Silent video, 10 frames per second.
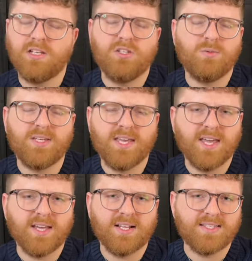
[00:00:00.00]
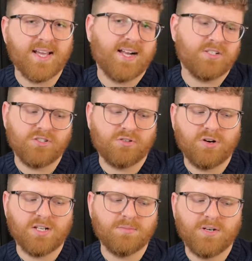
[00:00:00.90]
You can't attach the
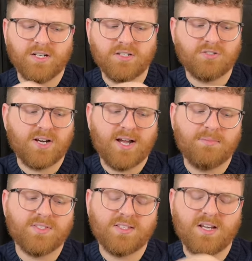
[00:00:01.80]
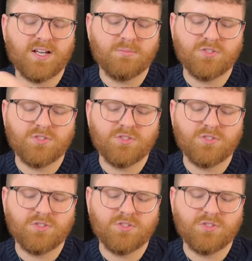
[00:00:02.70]
crossbody straps um,